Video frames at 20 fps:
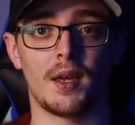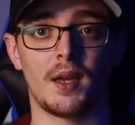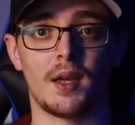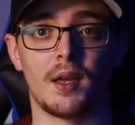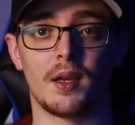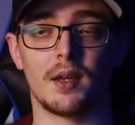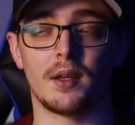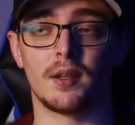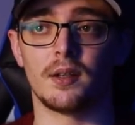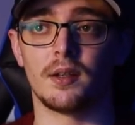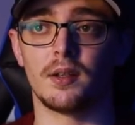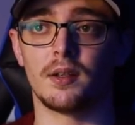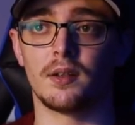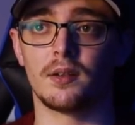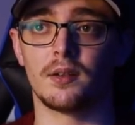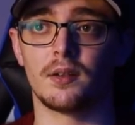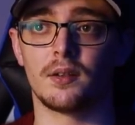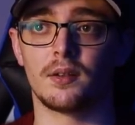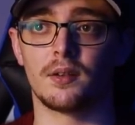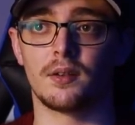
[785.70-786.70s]
and
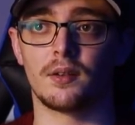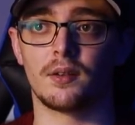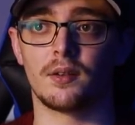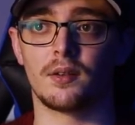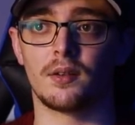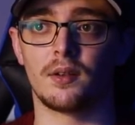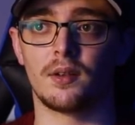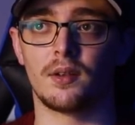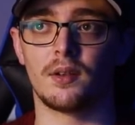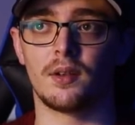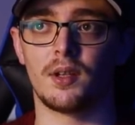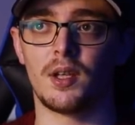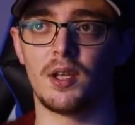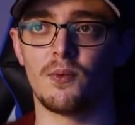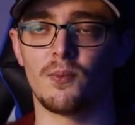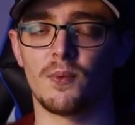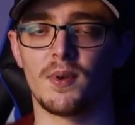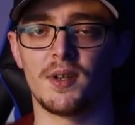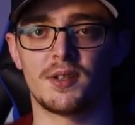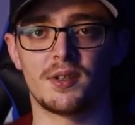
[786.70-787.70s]
he
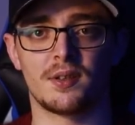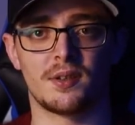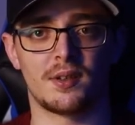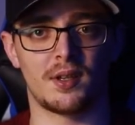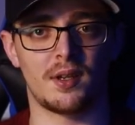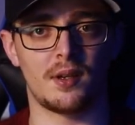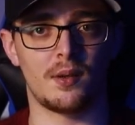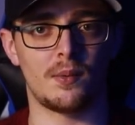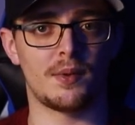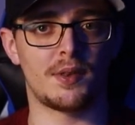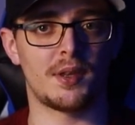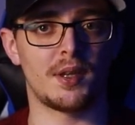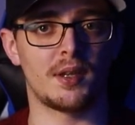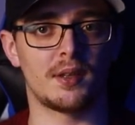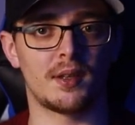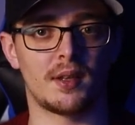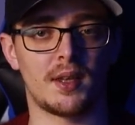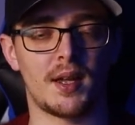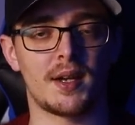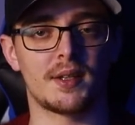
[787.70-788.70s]
recently, within
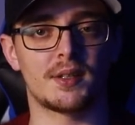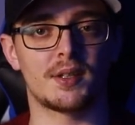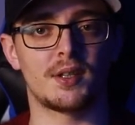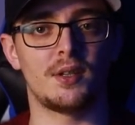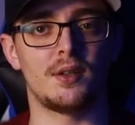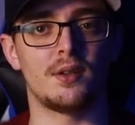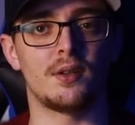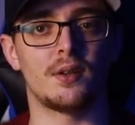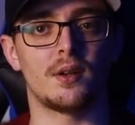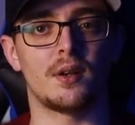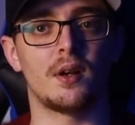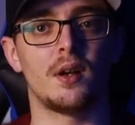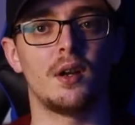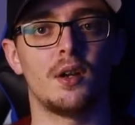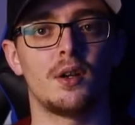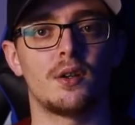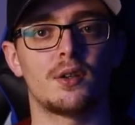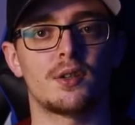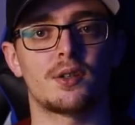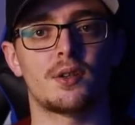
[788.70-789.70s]
the last year,
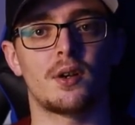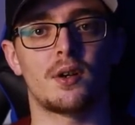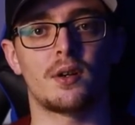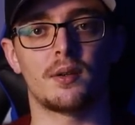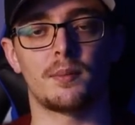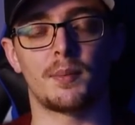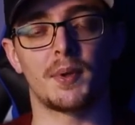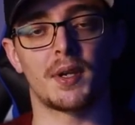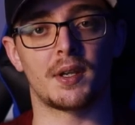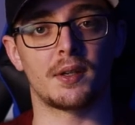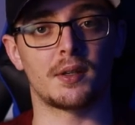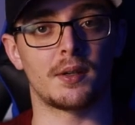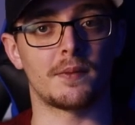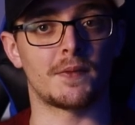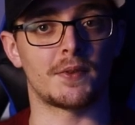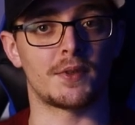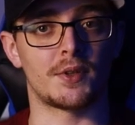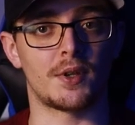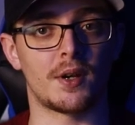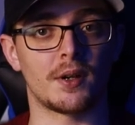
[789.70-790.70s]
started picking up
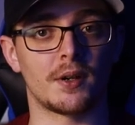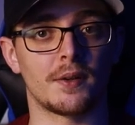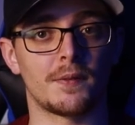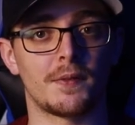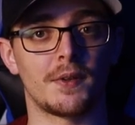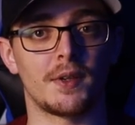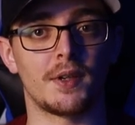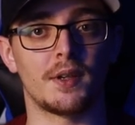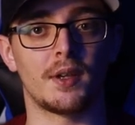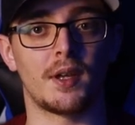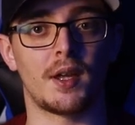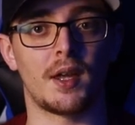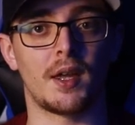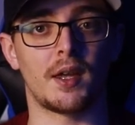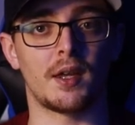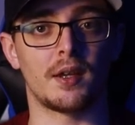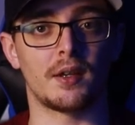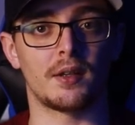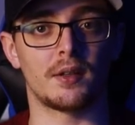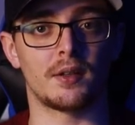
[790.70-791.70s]
photography,
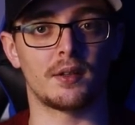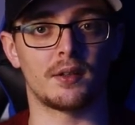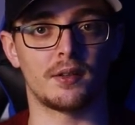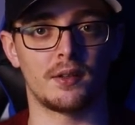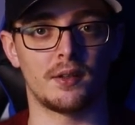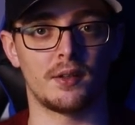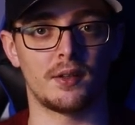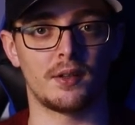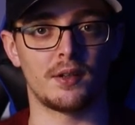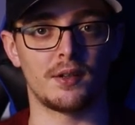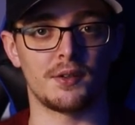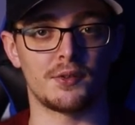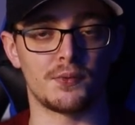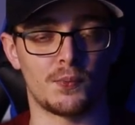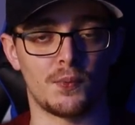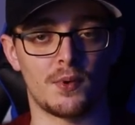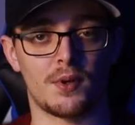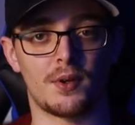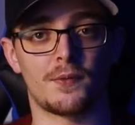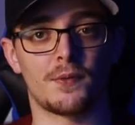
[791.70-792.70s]
and his
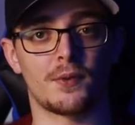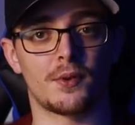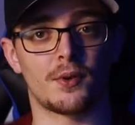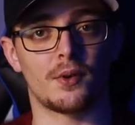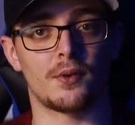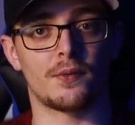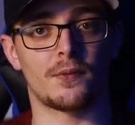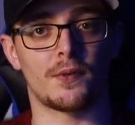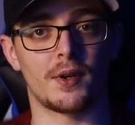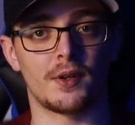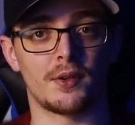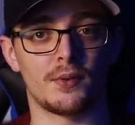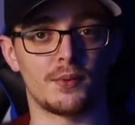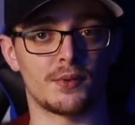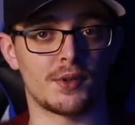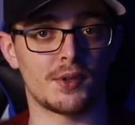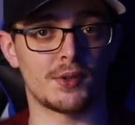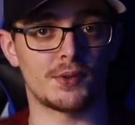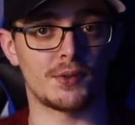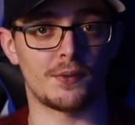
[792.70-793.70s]
wonderful girlfriend, who's
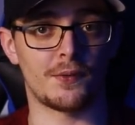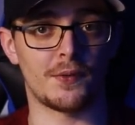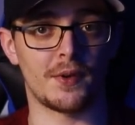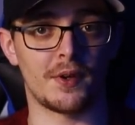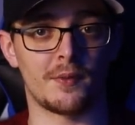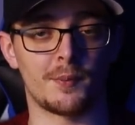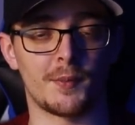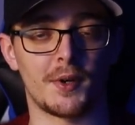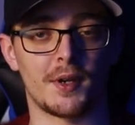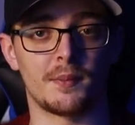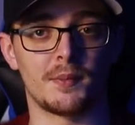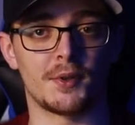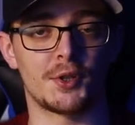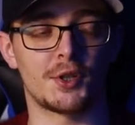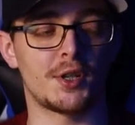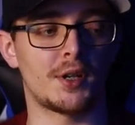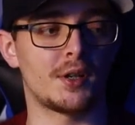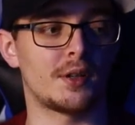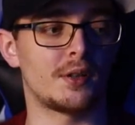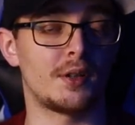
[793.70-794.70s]
also a friend of mine,
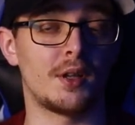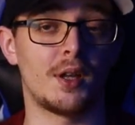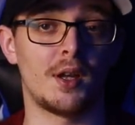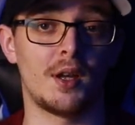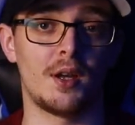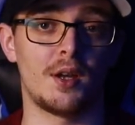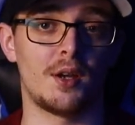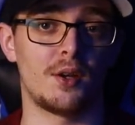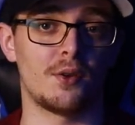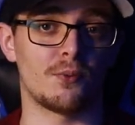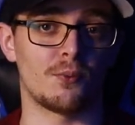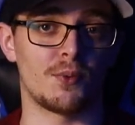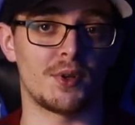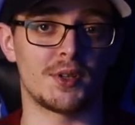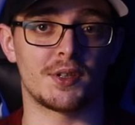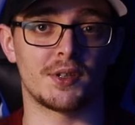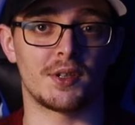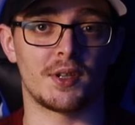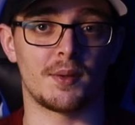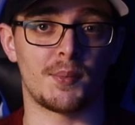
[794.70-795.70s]
Michelle,
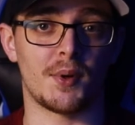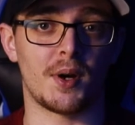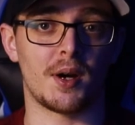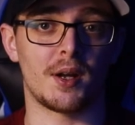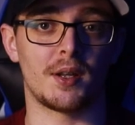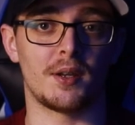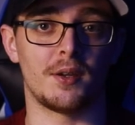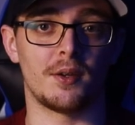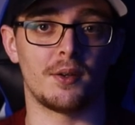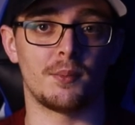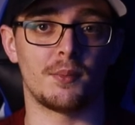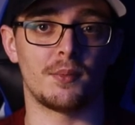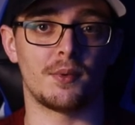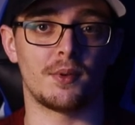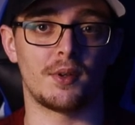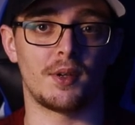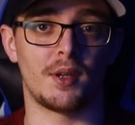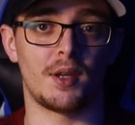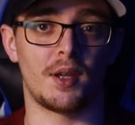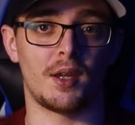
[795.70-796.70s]
recently bought him
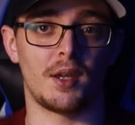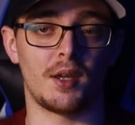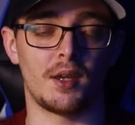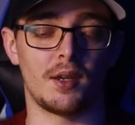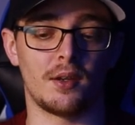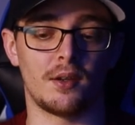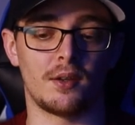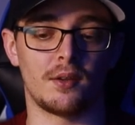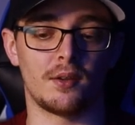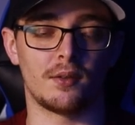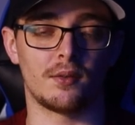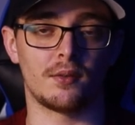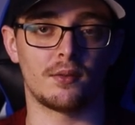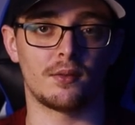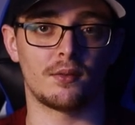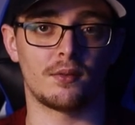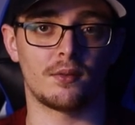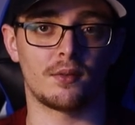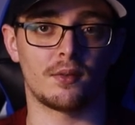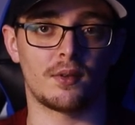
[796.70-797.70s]
a
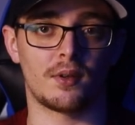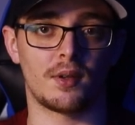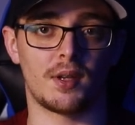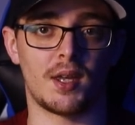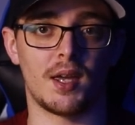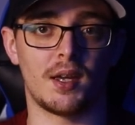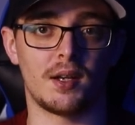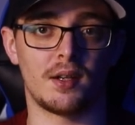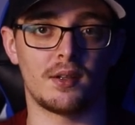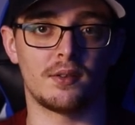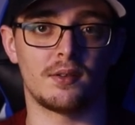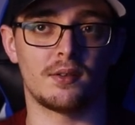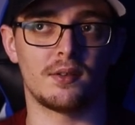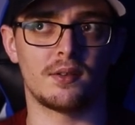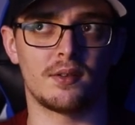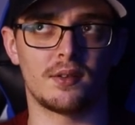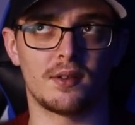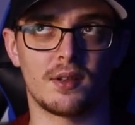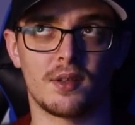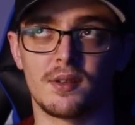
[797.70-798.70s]
Canon,
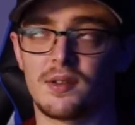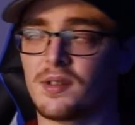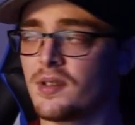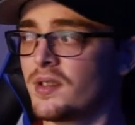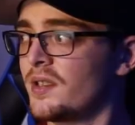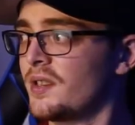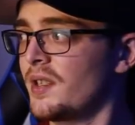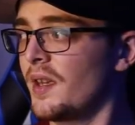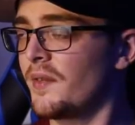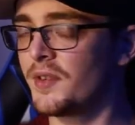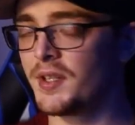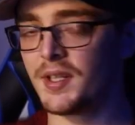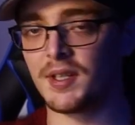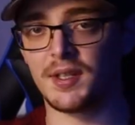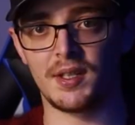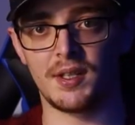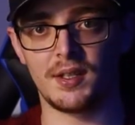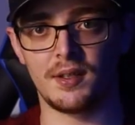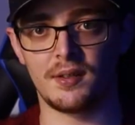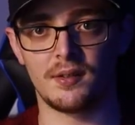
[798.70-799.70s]
I think it was a
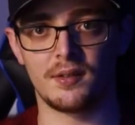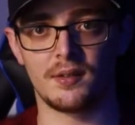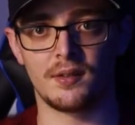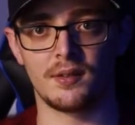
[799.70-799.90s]
70D